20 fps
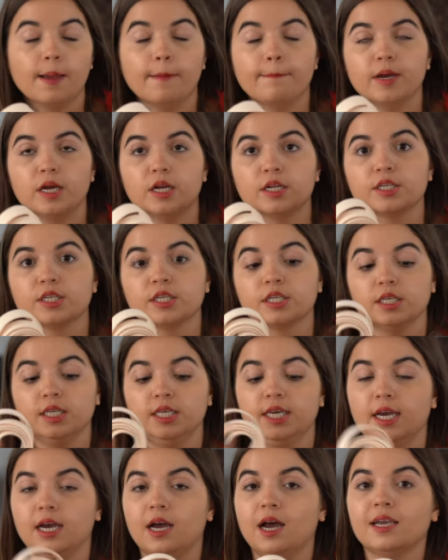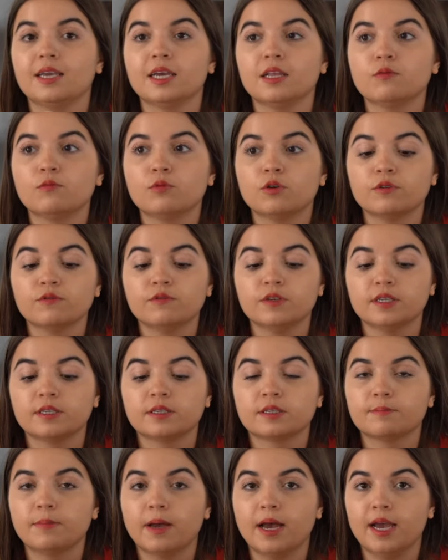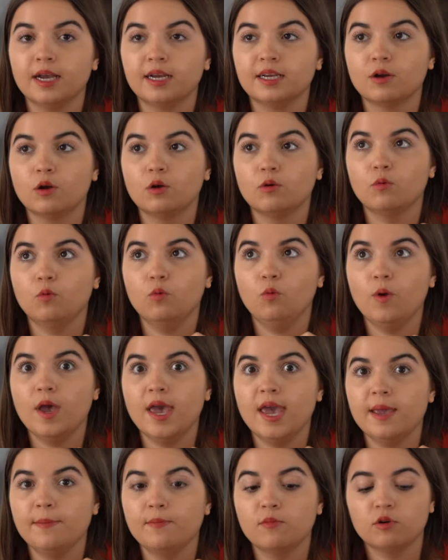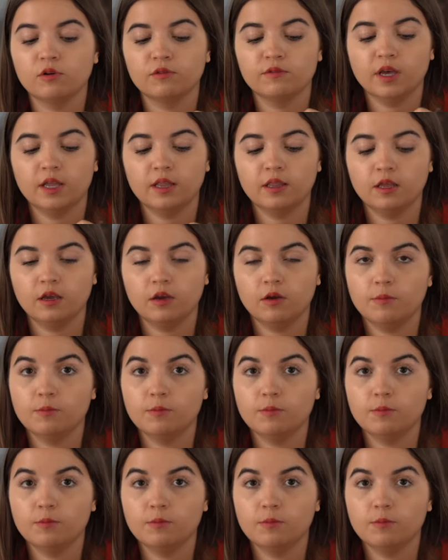But yeah, I can wear this bag way more than the